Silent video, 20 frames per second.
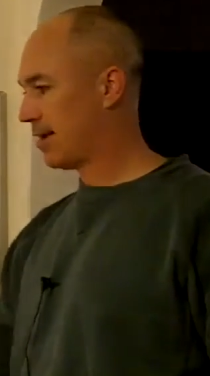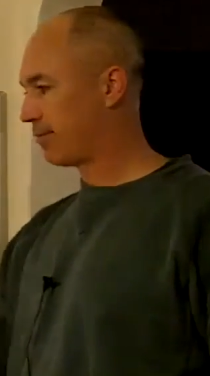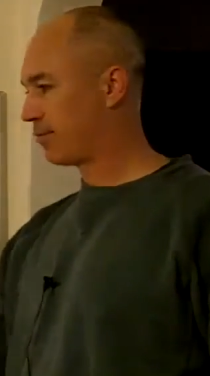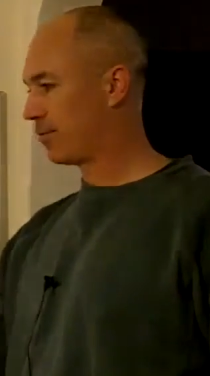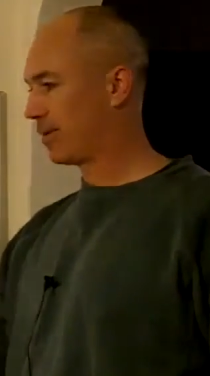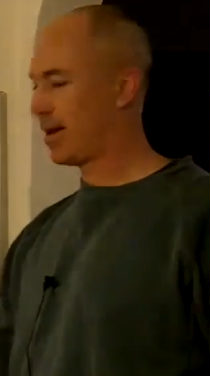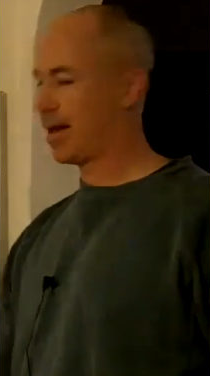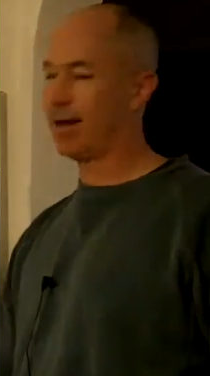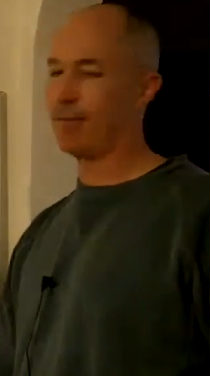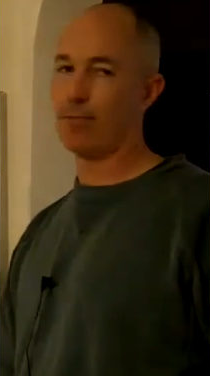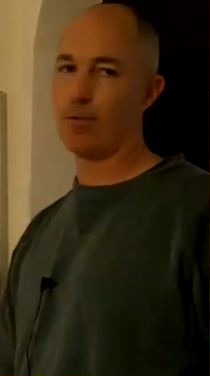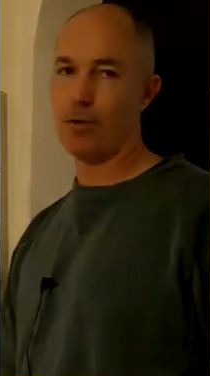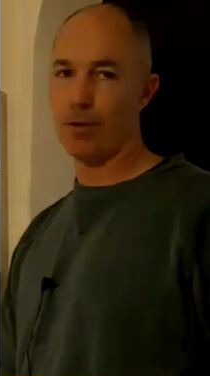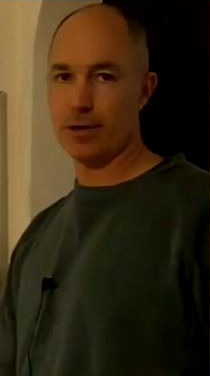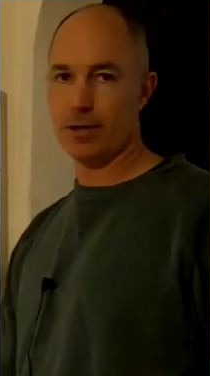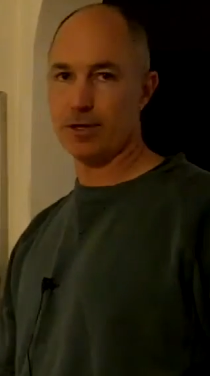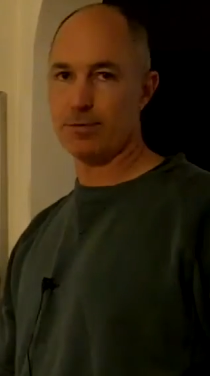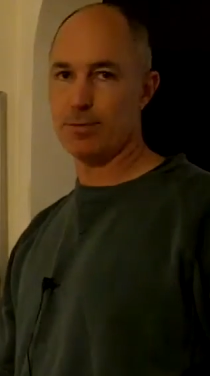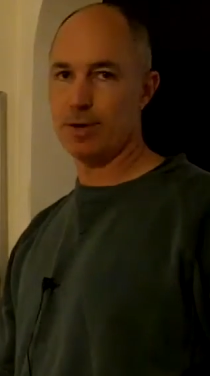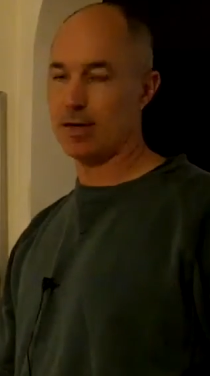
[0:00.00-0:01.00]
Everyone had a
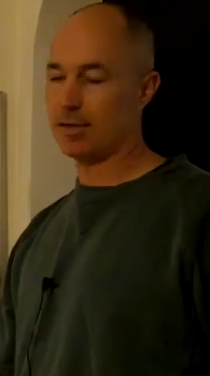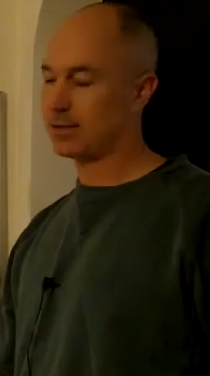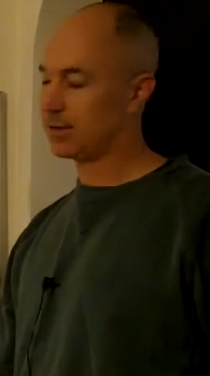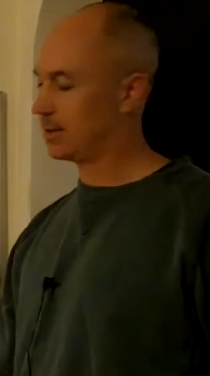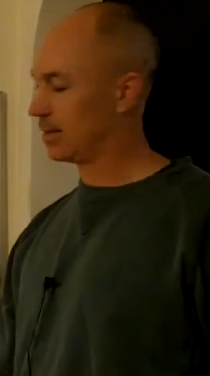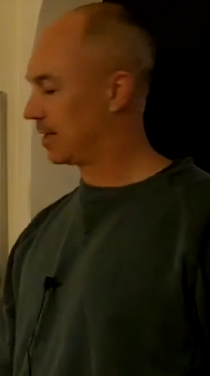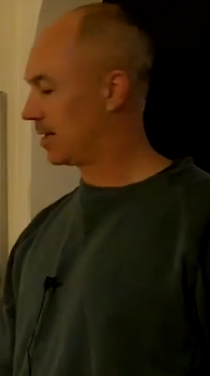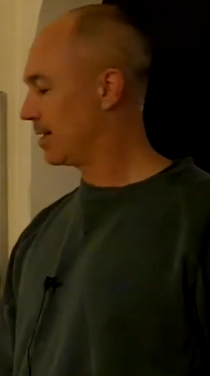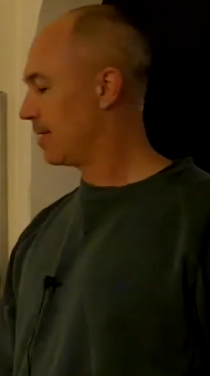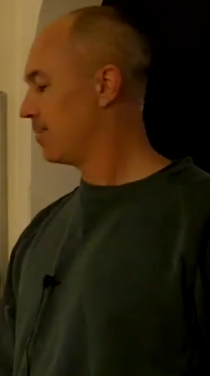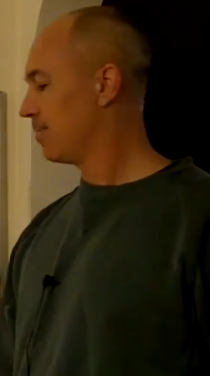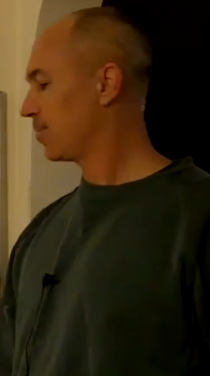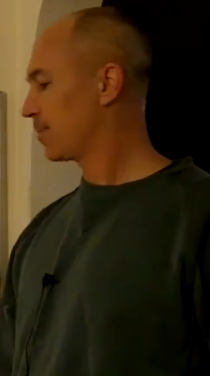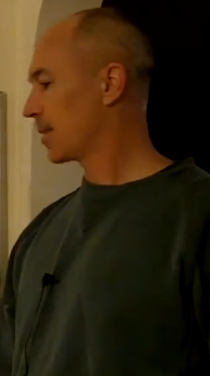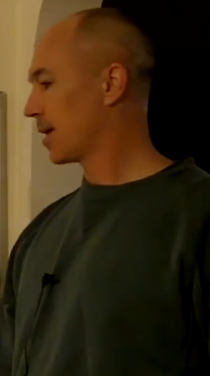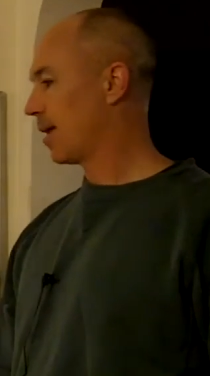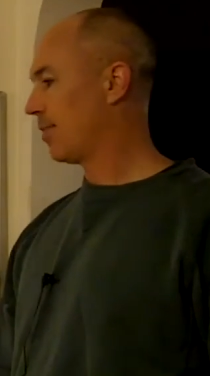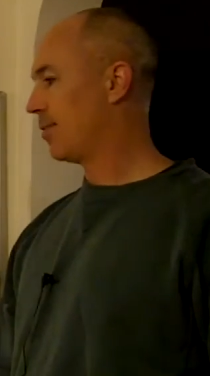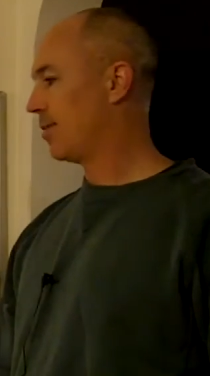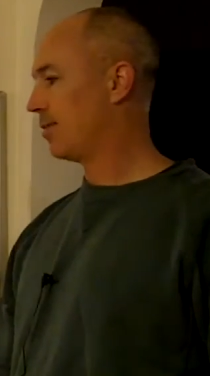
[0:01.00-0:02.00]
mortgage basically,
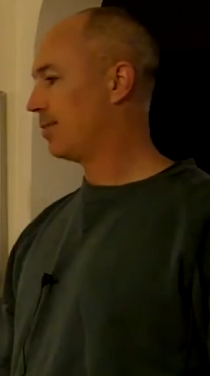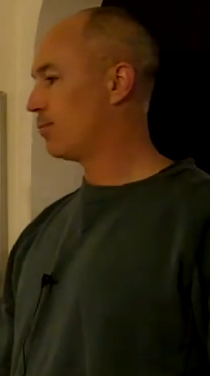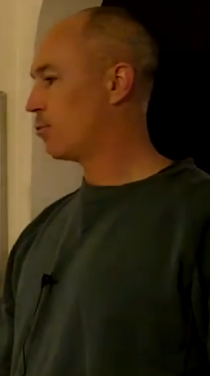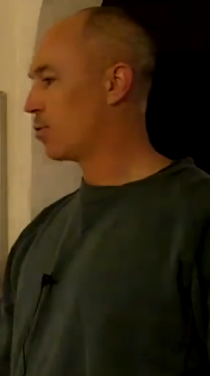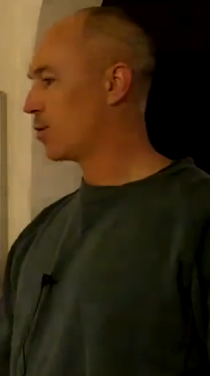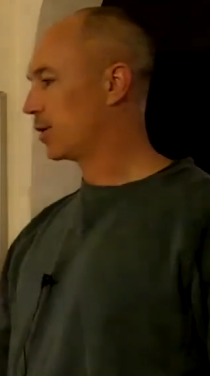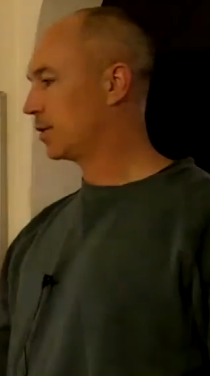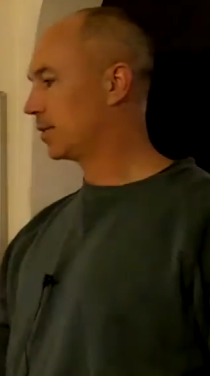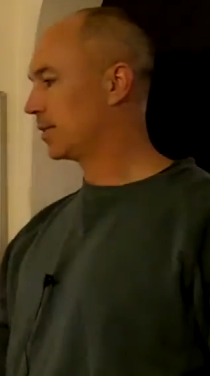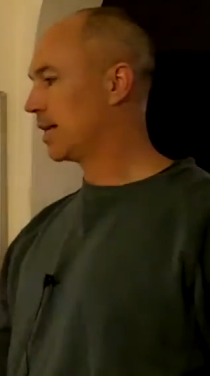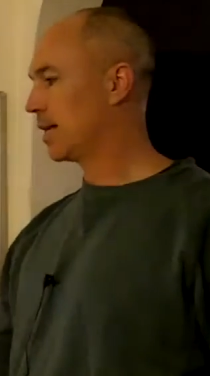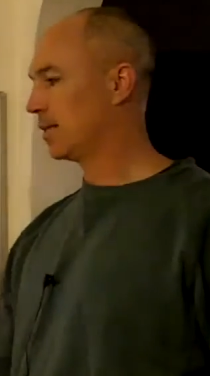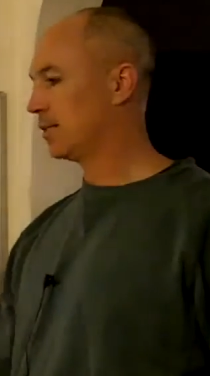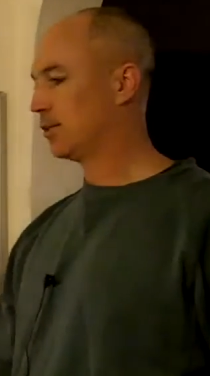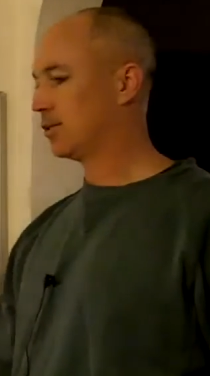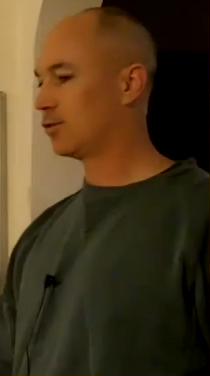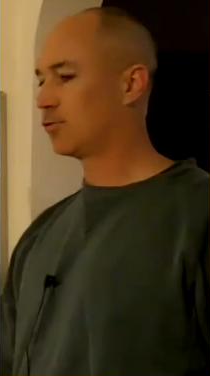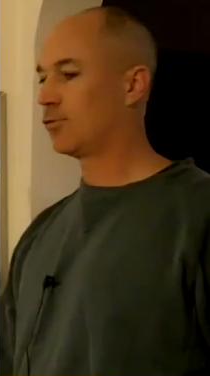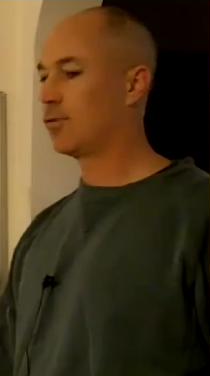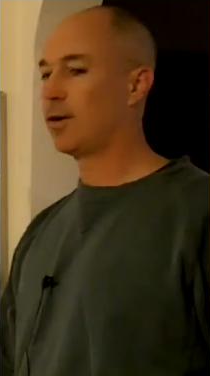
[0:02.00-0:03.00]
and then the mortgage got
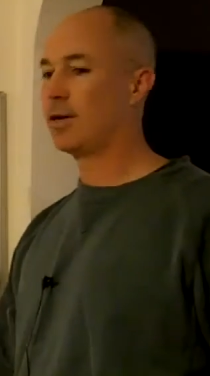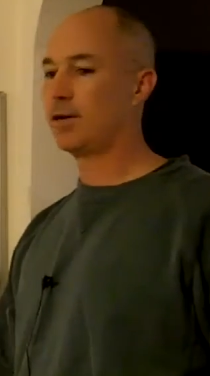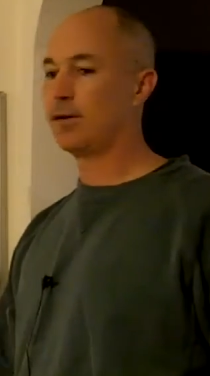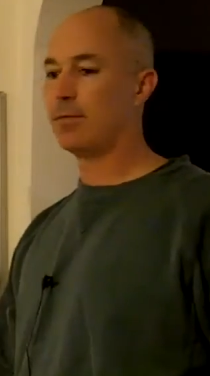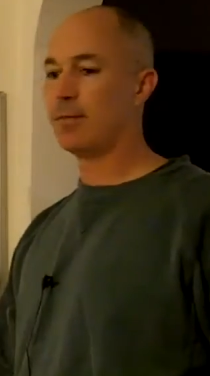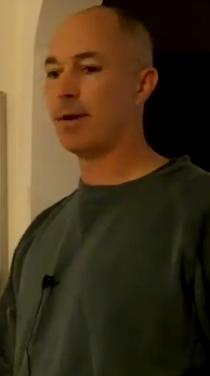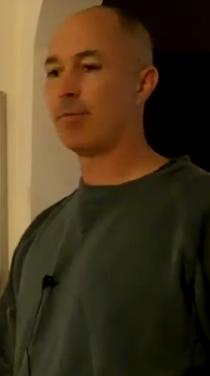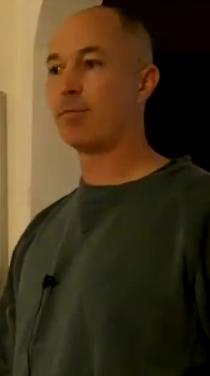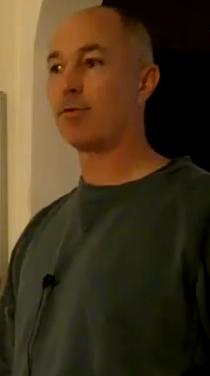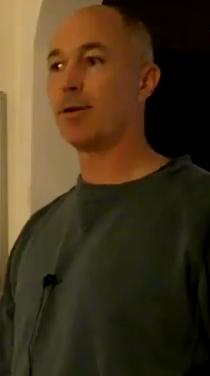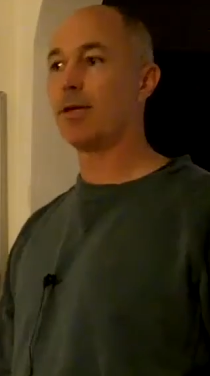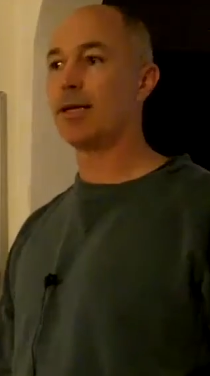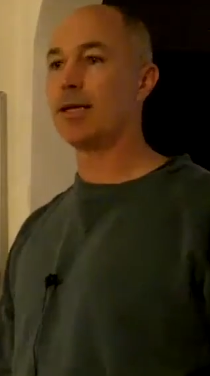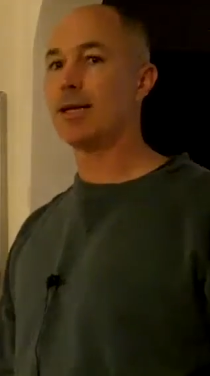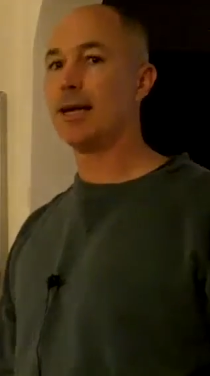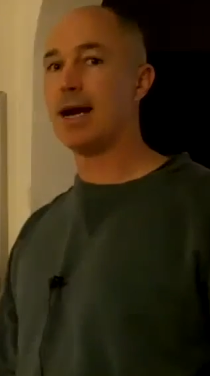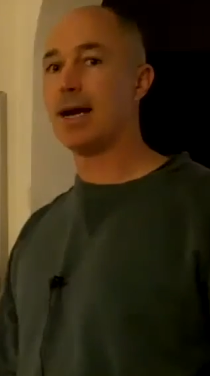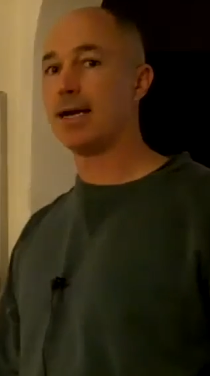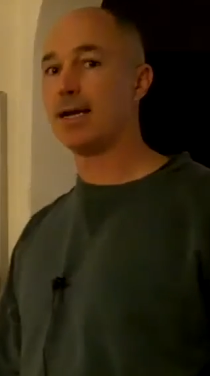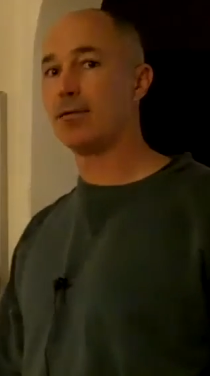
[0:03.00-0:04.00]
destroyed. You remember
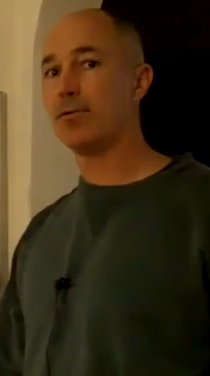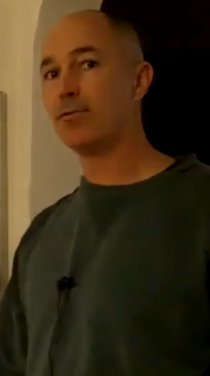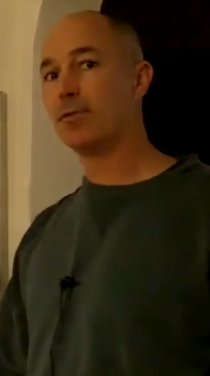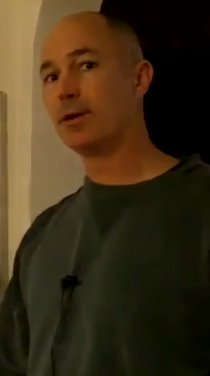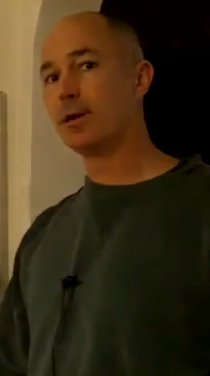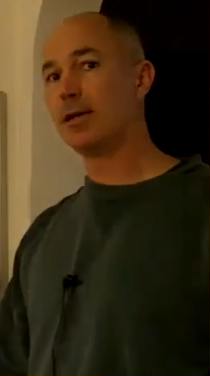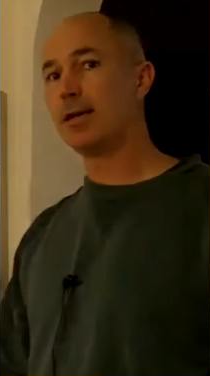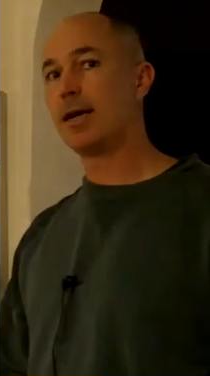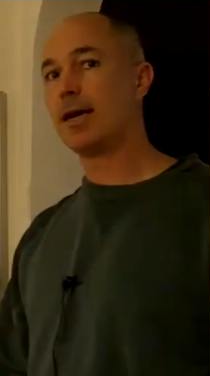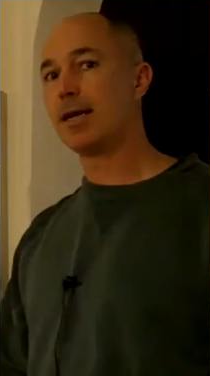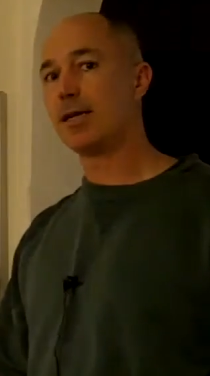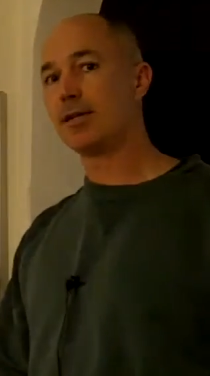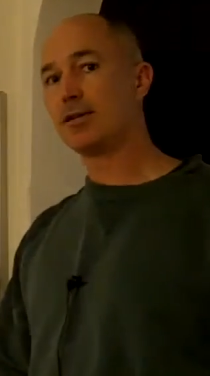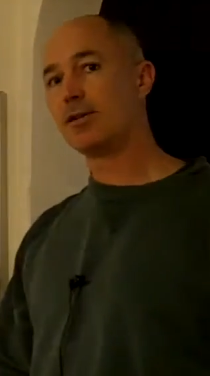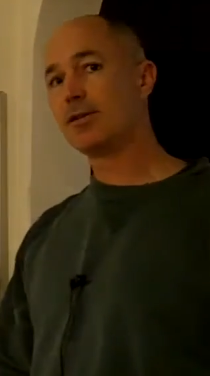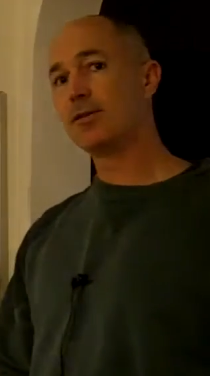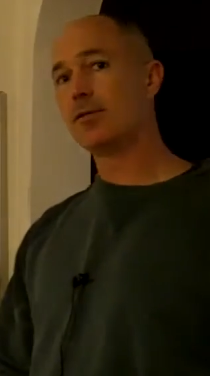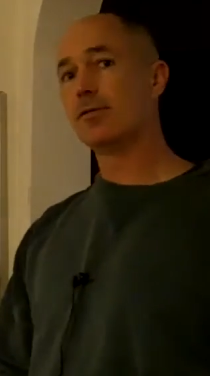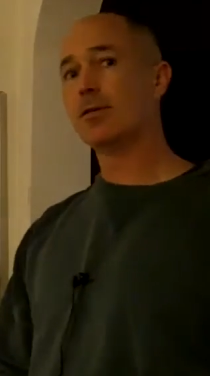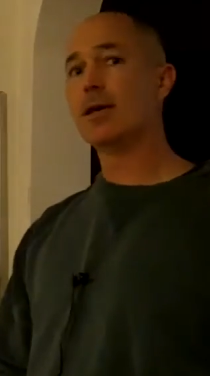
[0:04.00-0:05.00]
in 91,
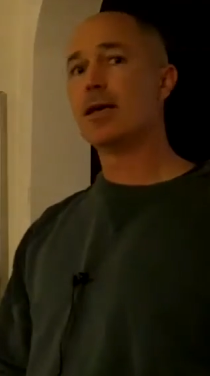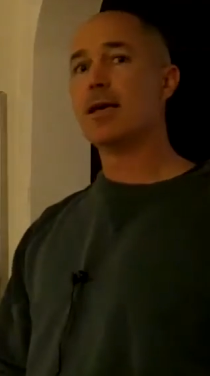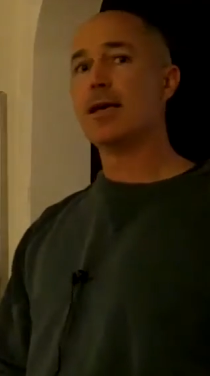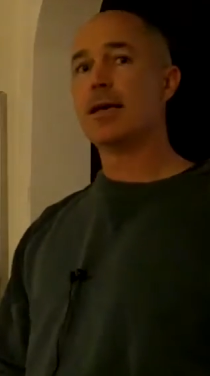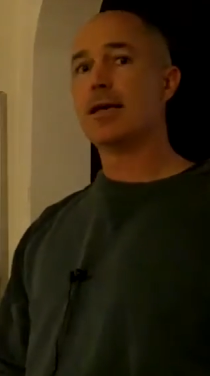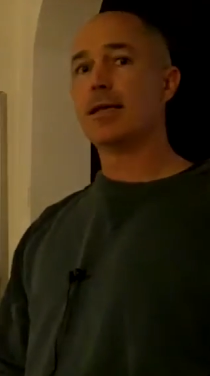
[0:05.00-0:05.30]
92,